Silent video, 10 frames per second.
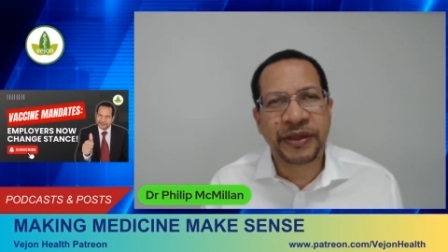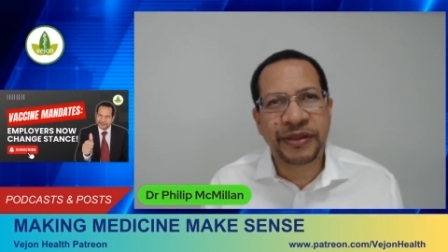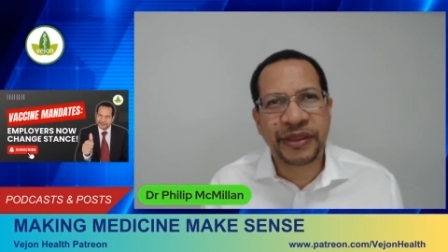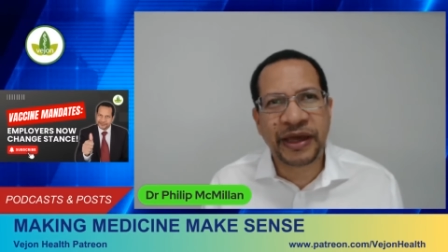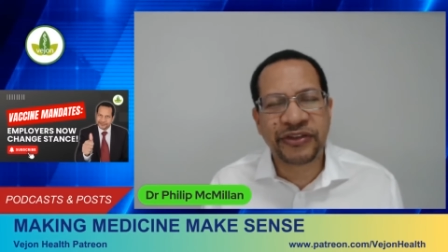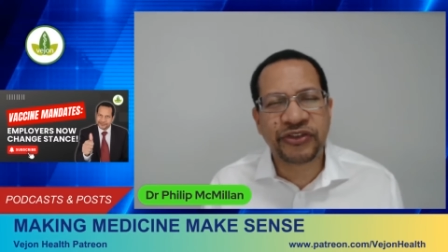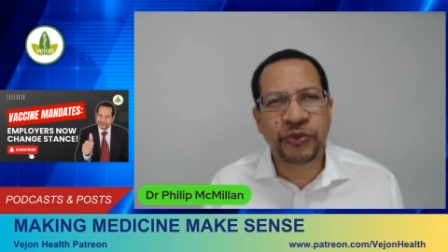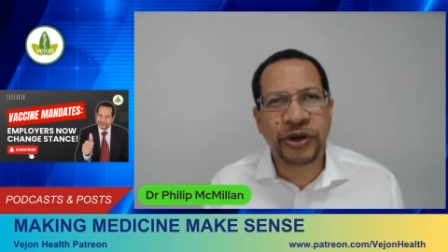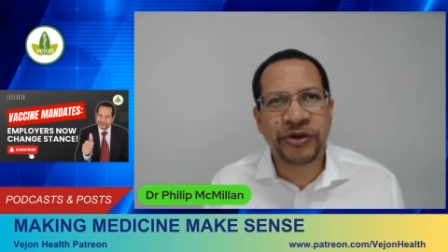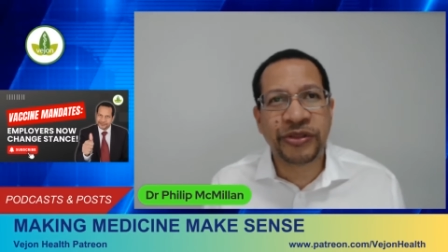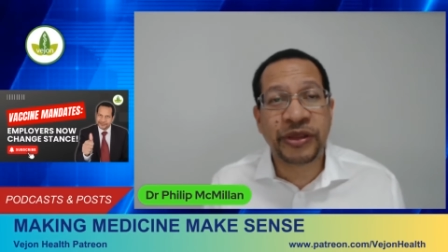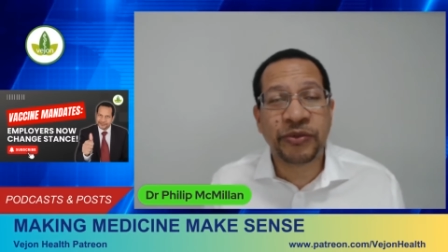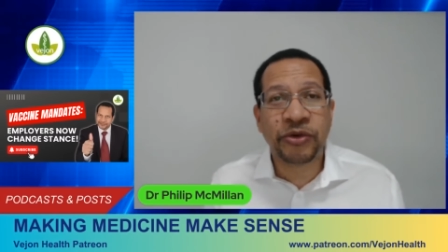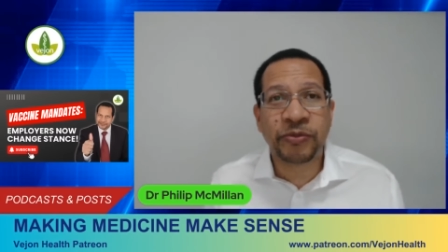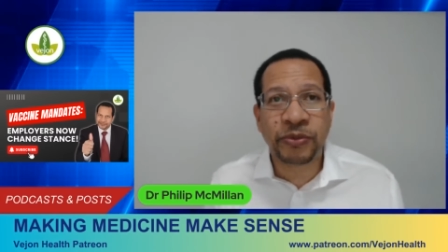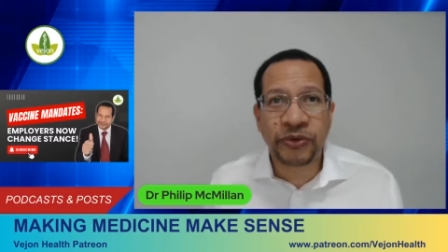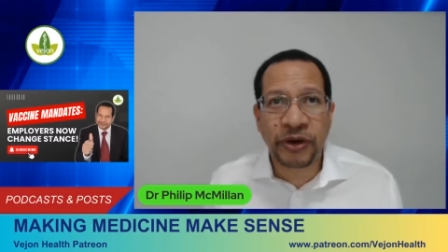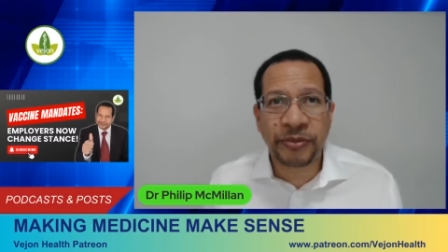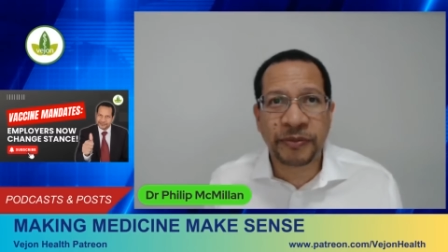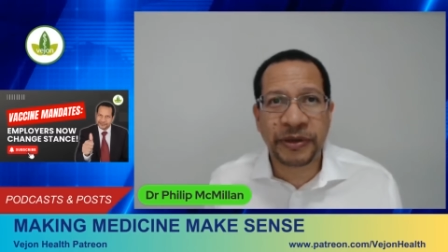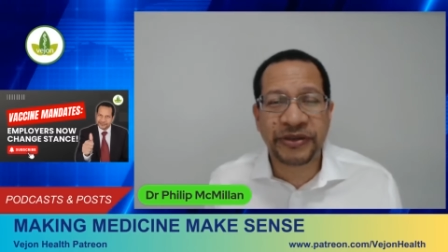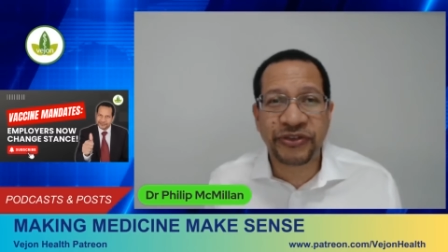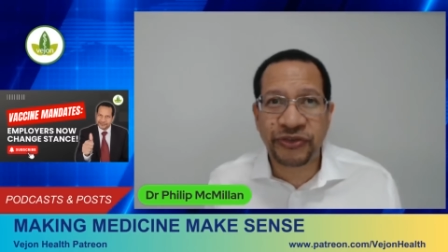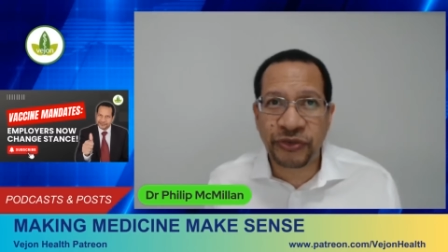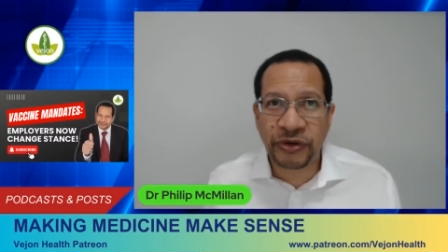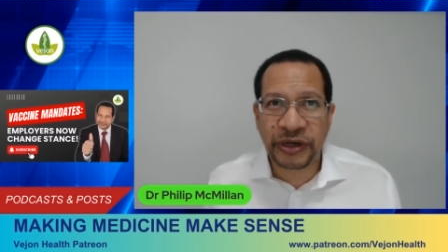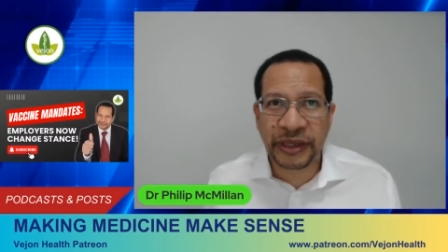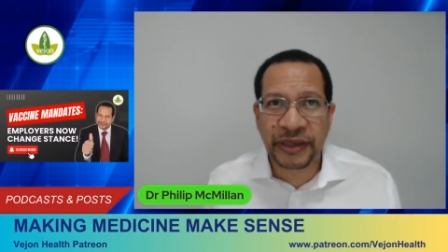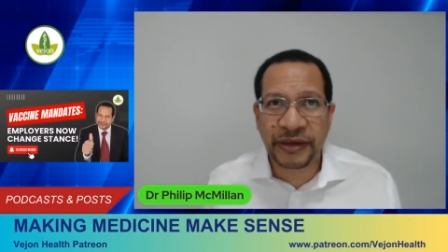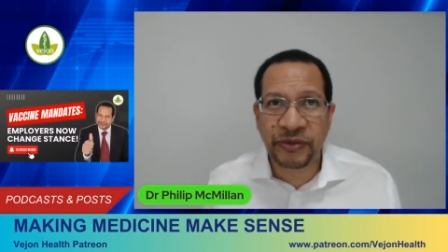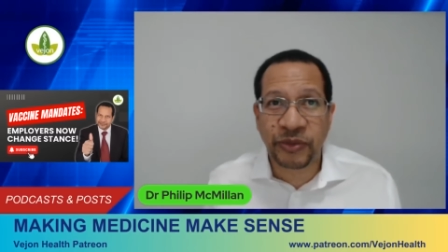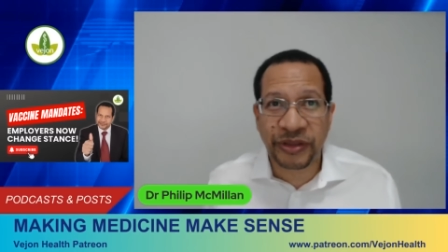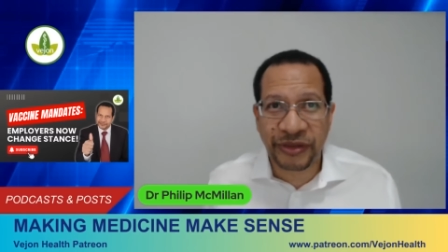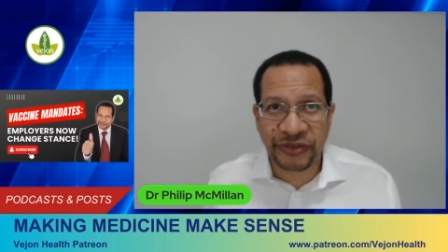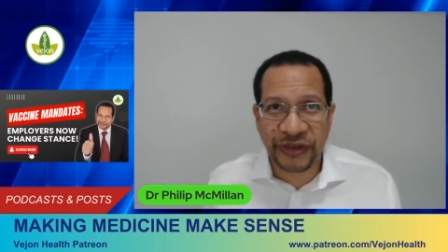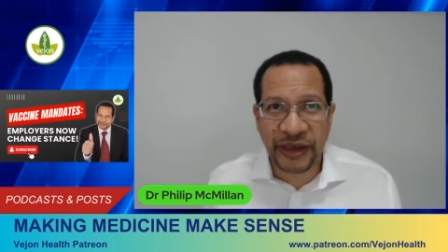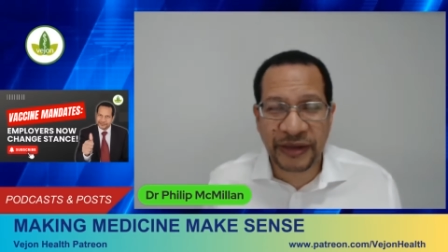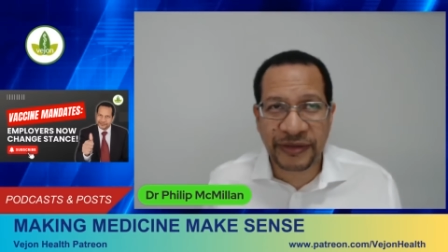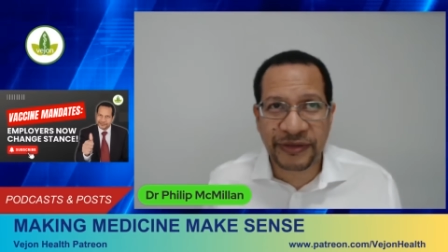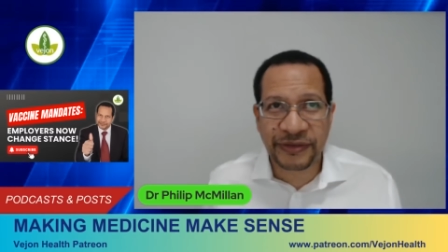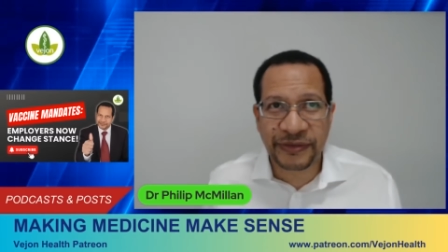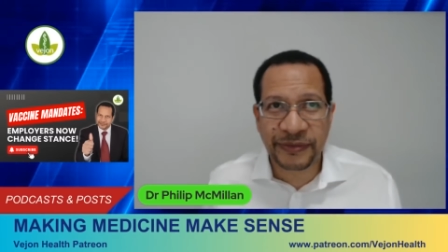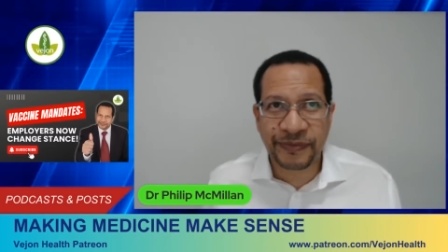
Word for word: That's where they were probably struggling with the science.